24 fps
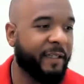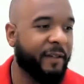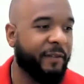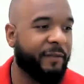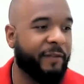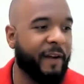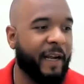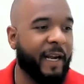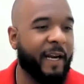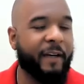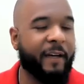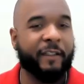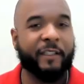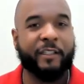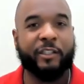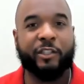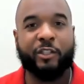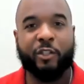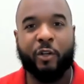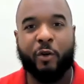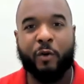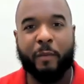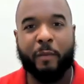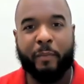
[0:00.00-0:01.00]
in the fire is
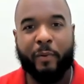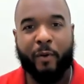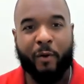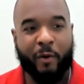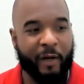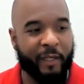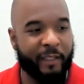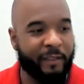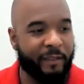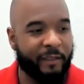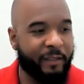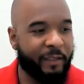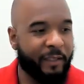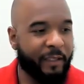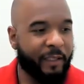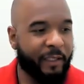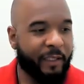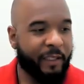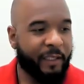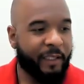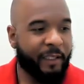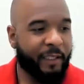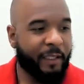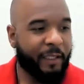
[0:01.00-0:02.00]
so important
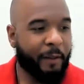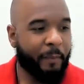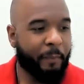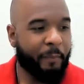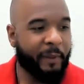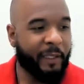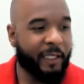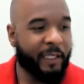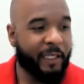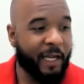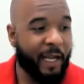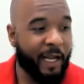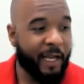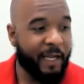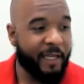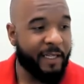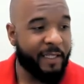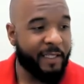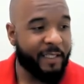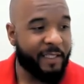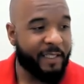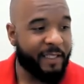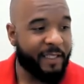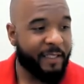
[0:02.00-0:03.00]

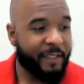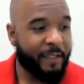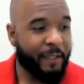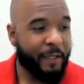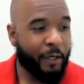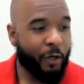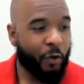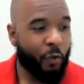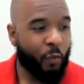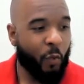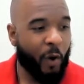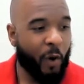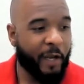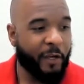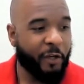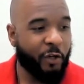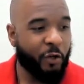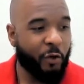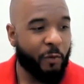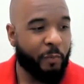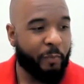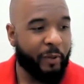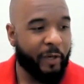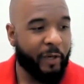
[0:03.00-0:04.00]
because when
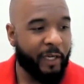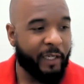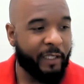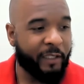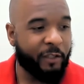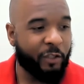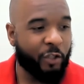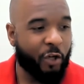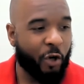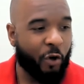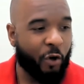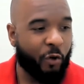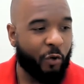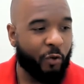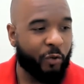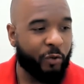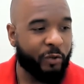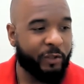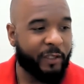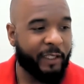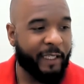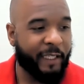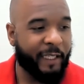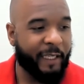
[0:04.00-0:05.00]
you put
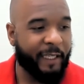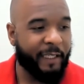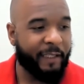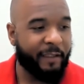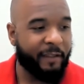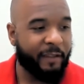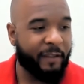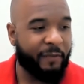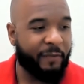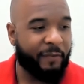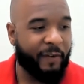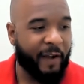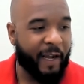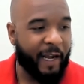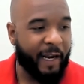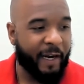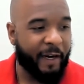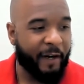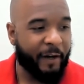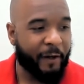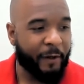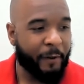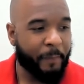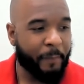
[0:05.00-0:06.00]
gold in the
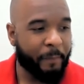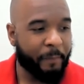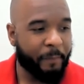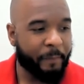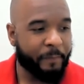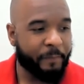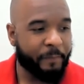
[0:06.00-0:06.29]
fire,